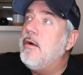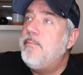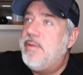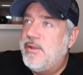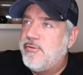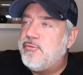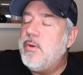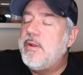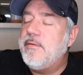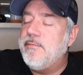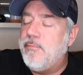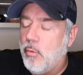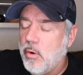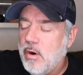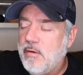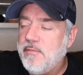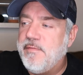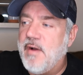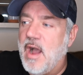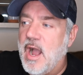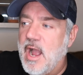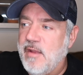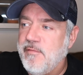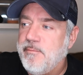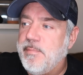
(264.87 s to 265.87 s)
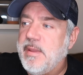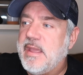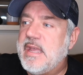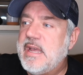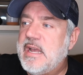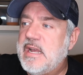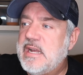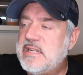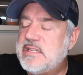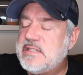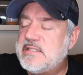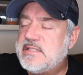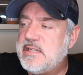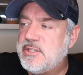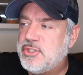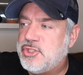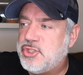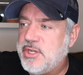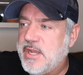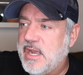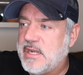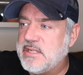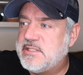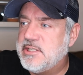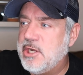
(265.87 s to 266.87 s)
between four and five, because
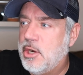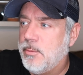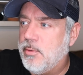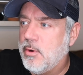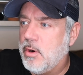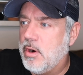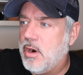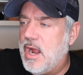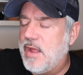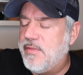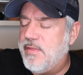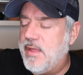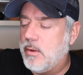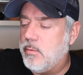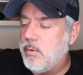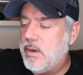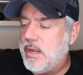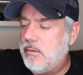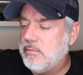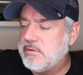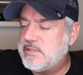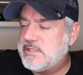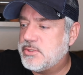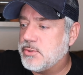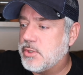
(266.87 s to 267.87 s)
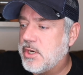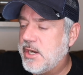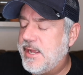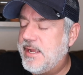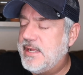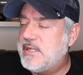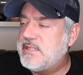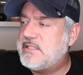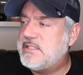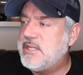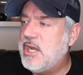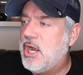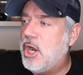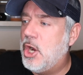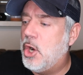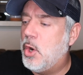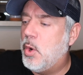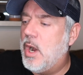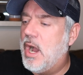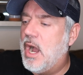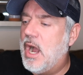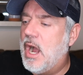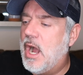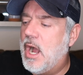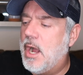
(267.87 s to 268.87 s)
she got sober, I think, when he was three.
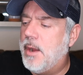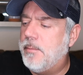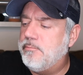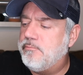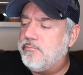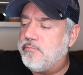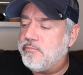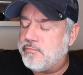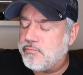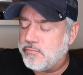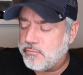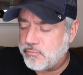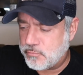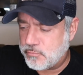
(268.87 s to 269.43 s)
So, um,